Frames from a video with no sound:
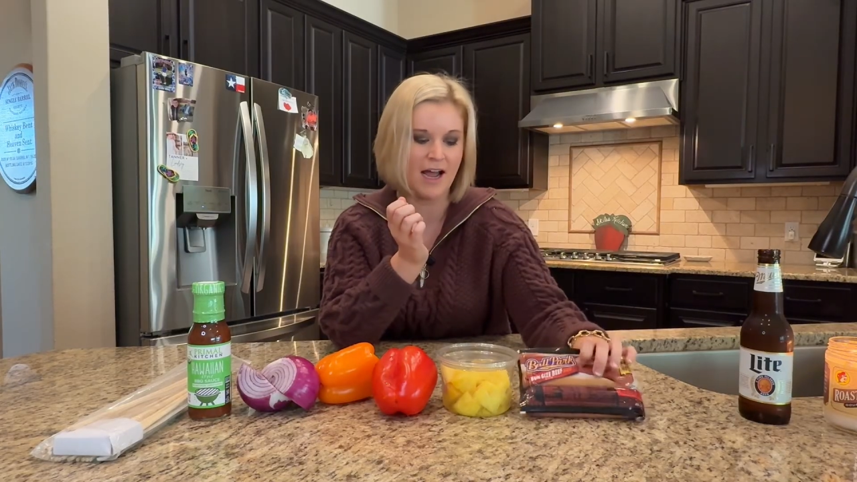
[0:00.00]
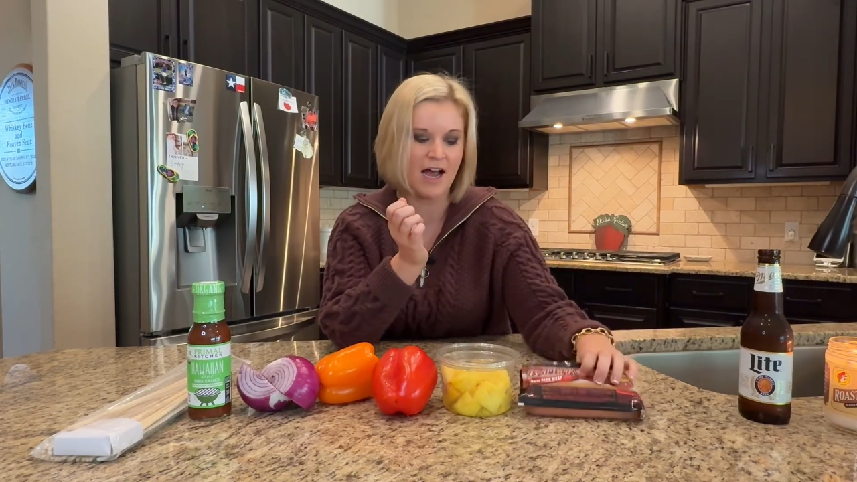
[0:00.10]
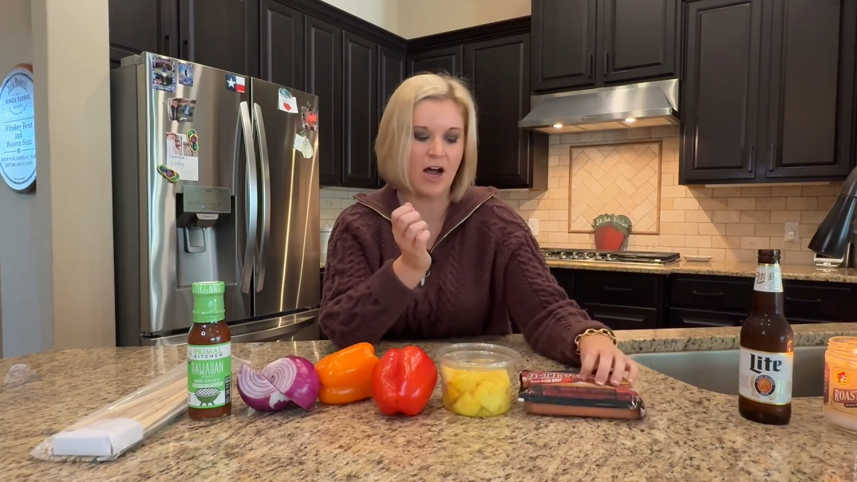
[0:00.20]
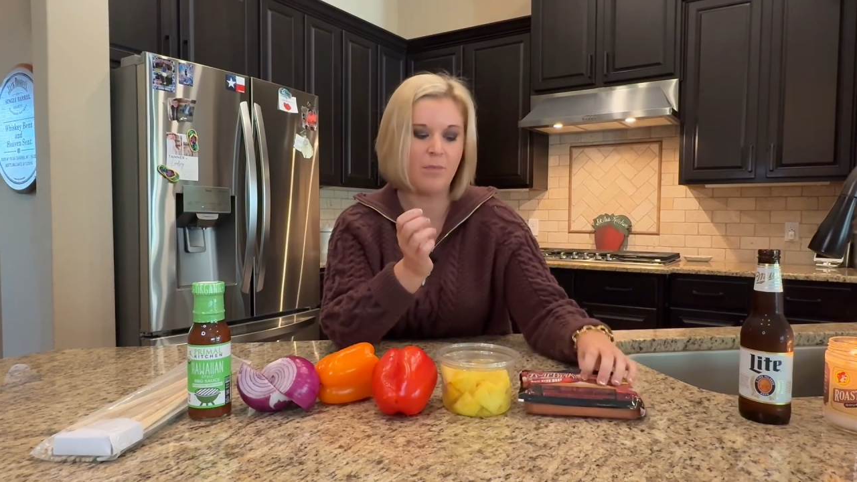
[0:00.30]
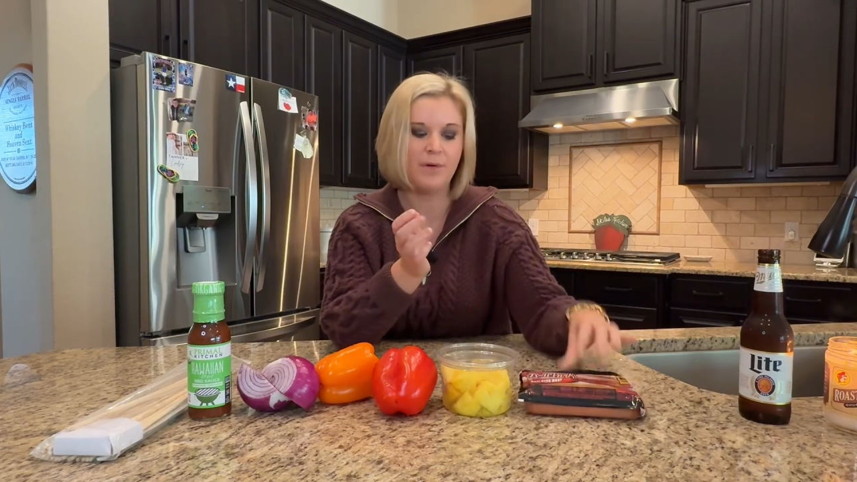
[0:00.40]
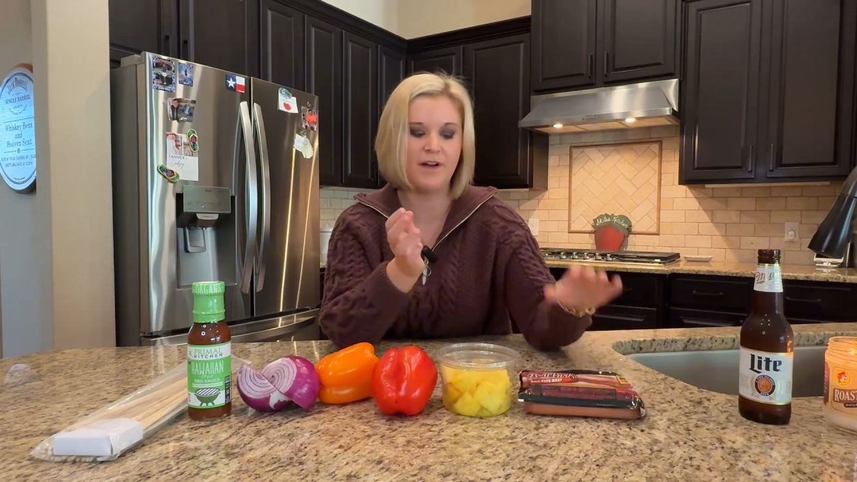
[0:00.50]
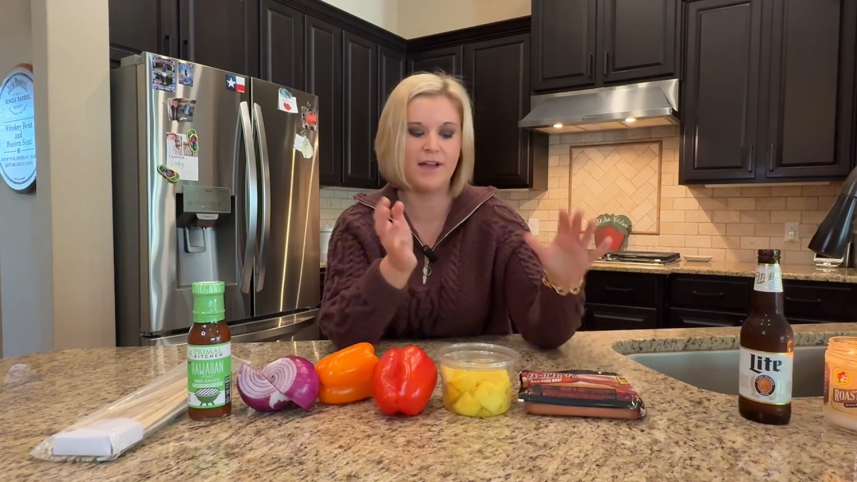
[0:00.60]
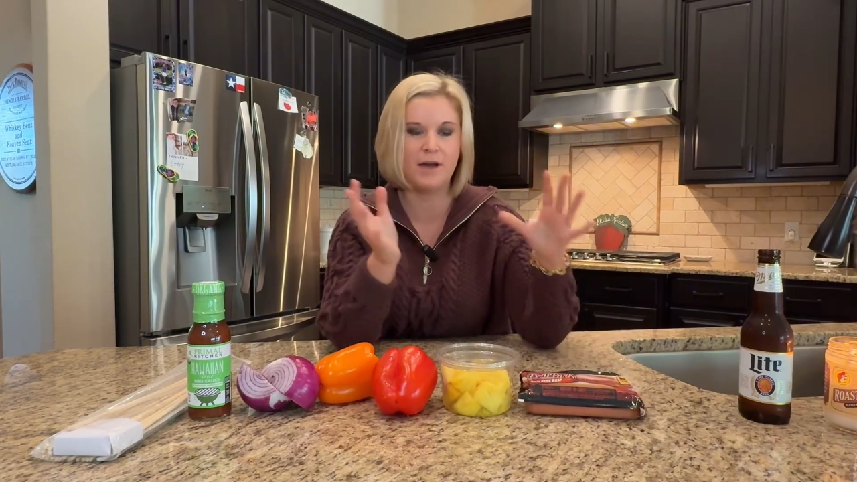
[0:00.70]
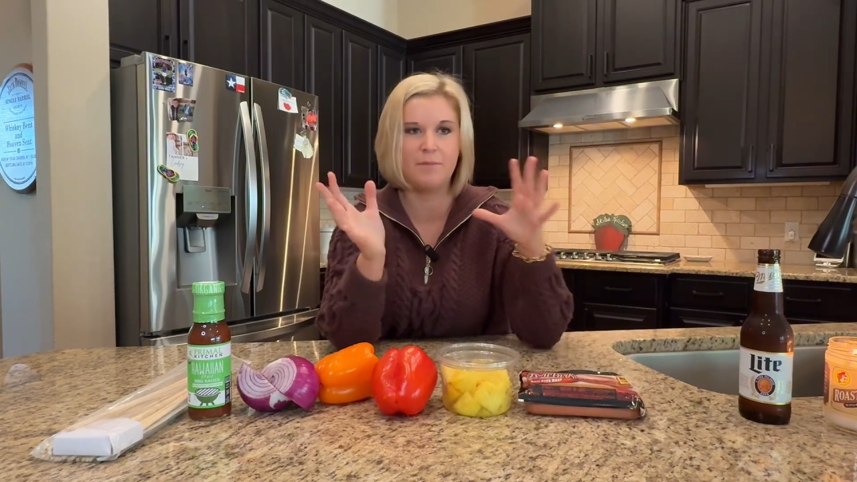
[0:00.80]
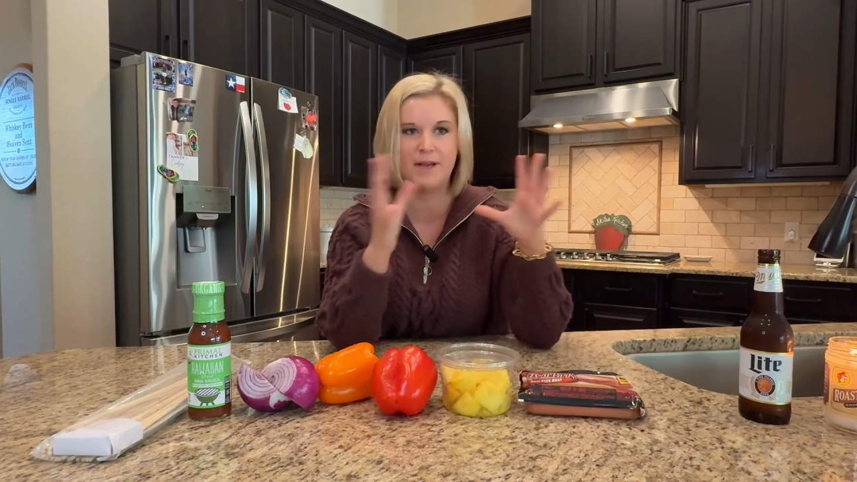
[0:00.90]
I'll put
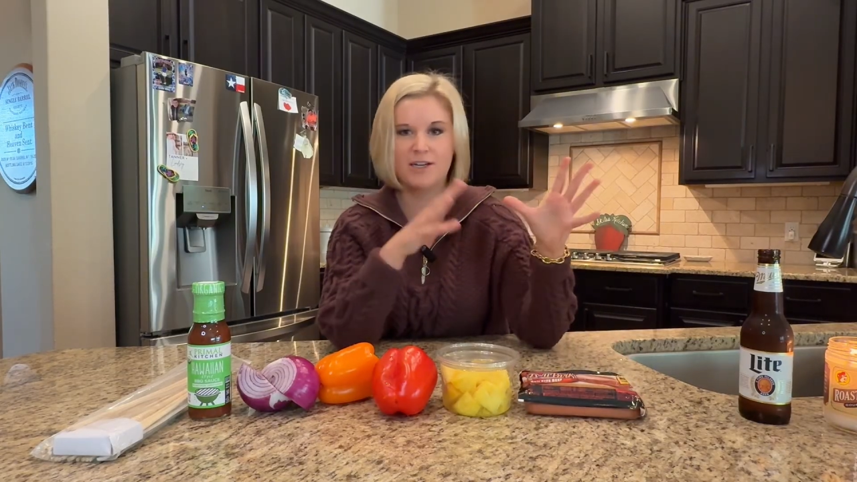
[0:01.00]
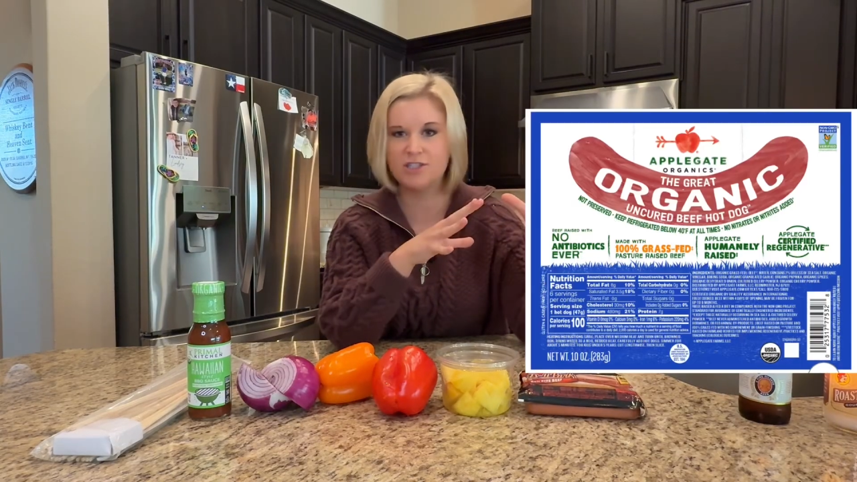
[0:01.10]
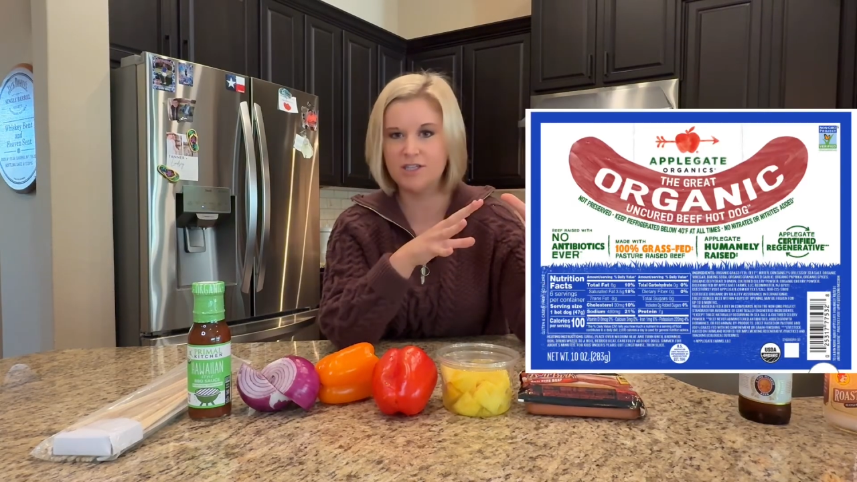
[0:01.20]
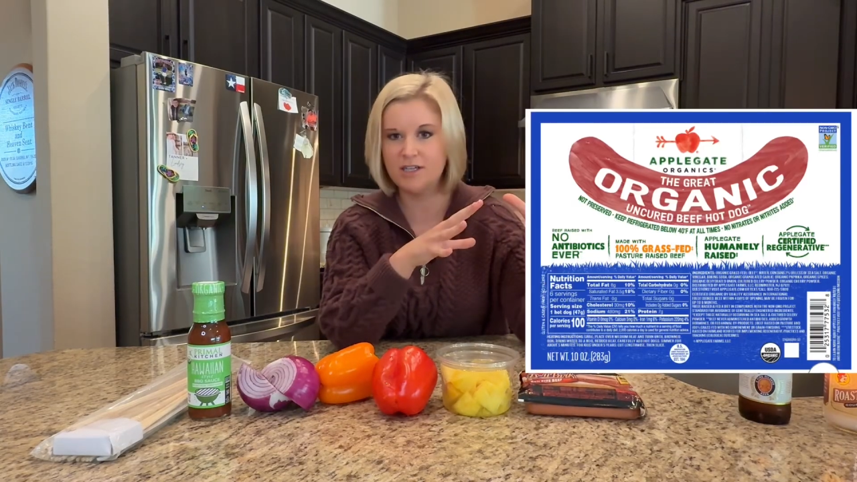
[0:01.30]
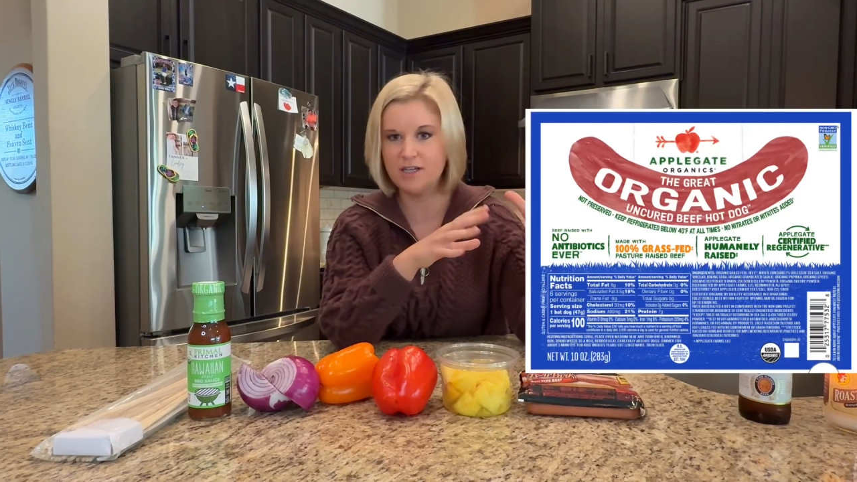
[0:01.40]
a picture